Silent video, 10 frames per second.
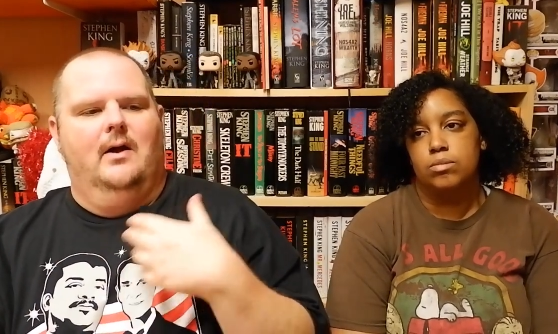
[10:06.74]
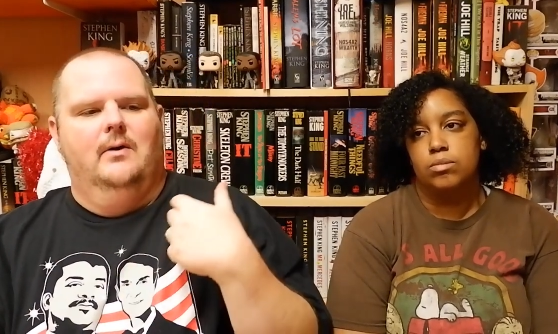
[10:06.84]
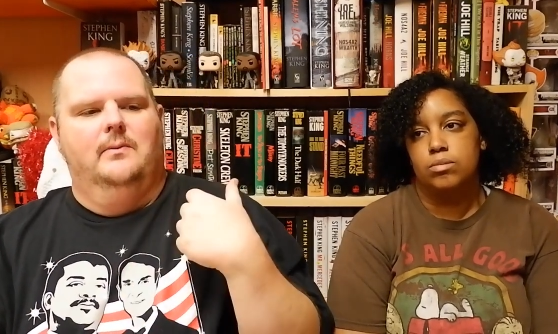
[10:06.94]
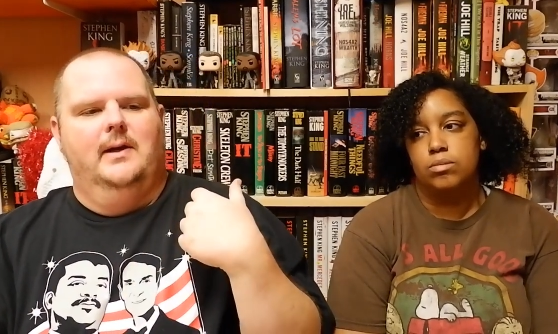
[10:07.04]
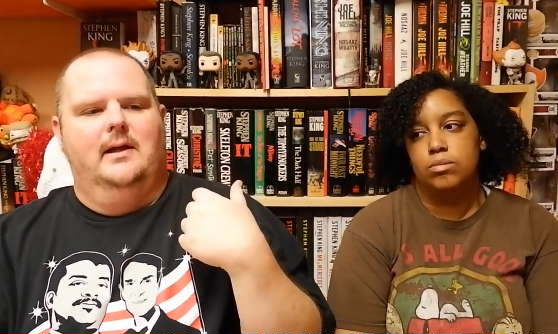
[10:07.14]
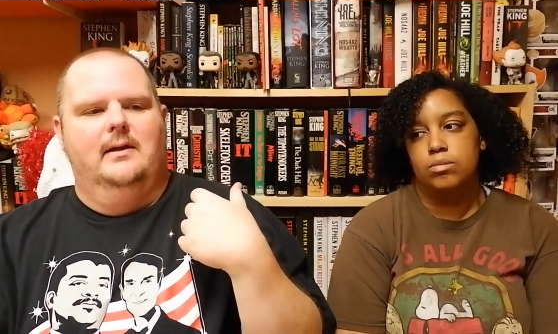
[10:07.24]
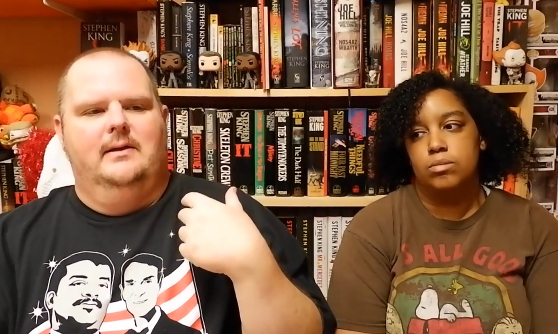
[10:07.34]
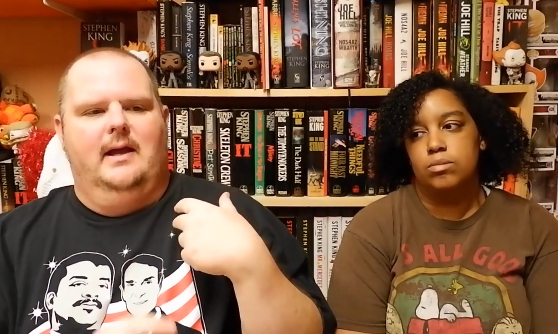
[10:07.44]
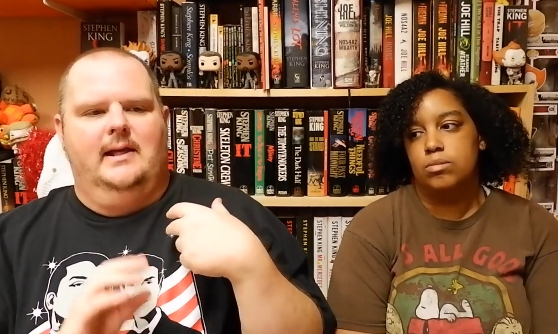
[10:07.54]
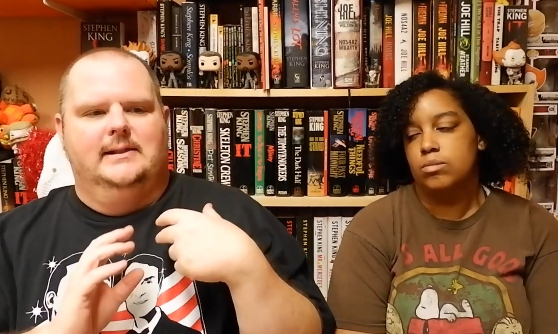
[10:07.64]
Speaker 1: or
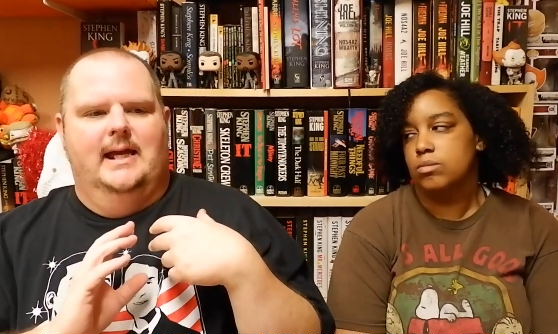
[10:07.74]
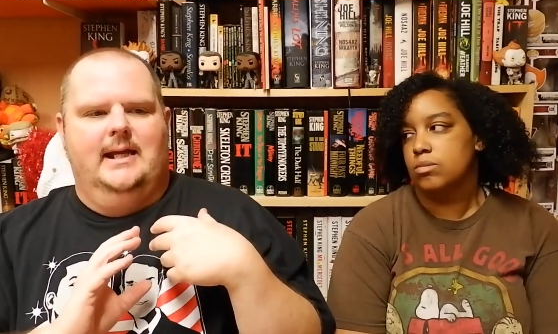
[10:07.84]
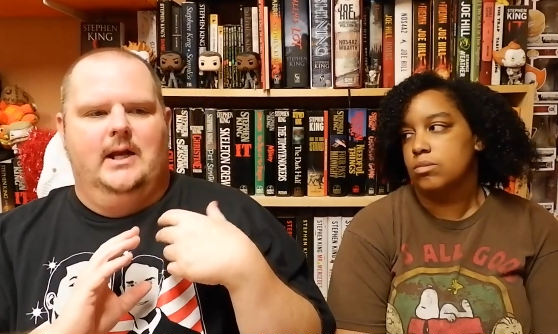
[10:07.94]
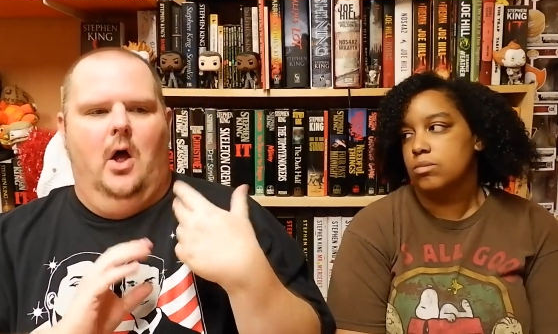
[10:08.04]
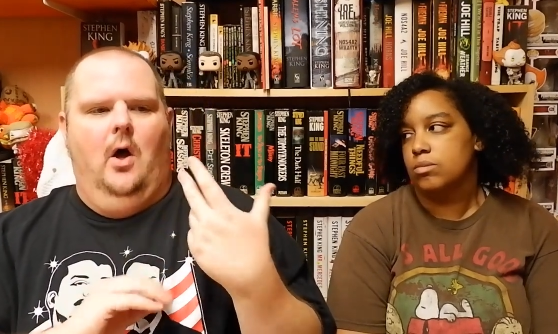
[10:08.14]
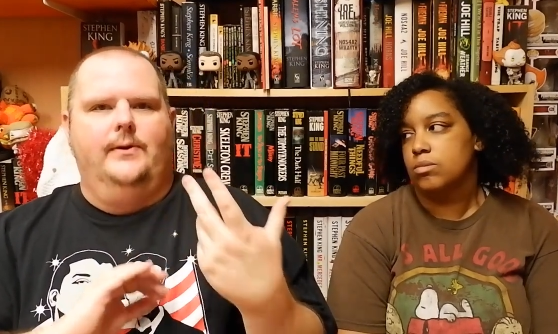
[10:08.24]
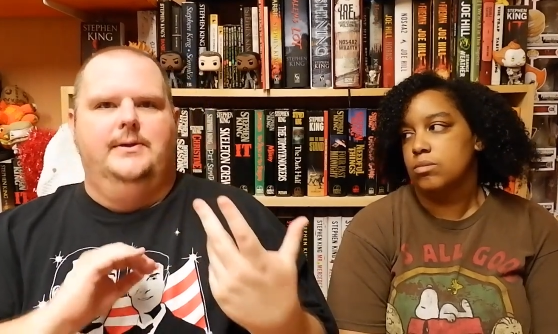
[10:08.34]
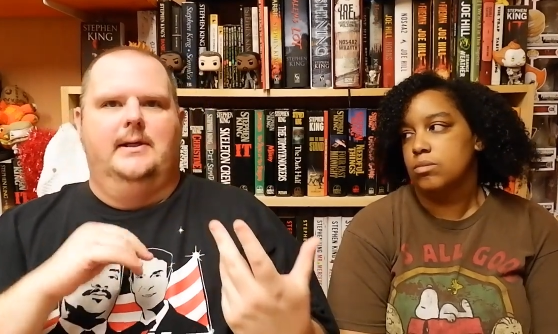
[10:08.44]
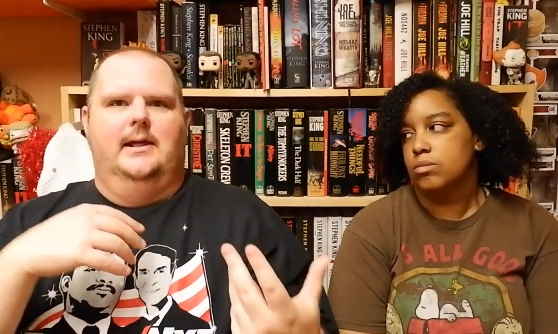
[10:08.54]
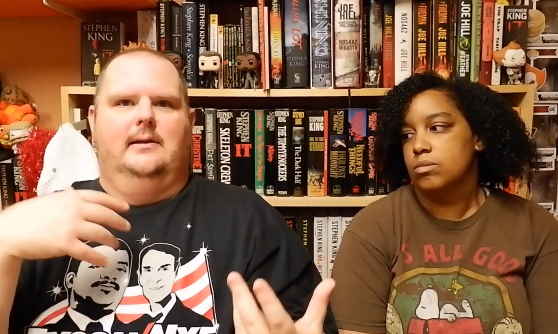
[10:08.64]
is it an
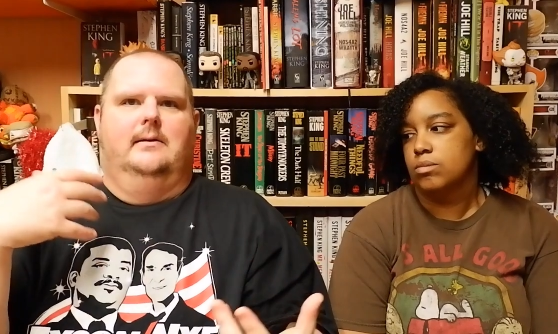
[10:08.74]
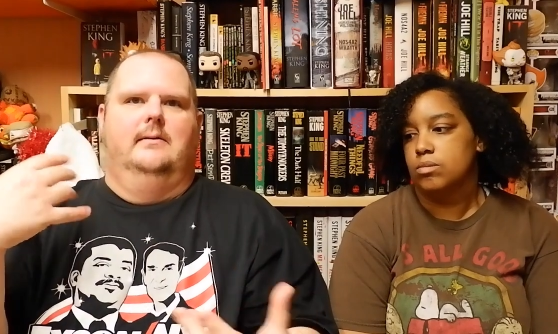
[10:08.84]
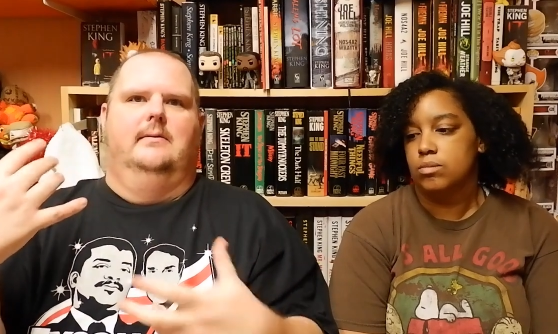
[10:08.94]
alternate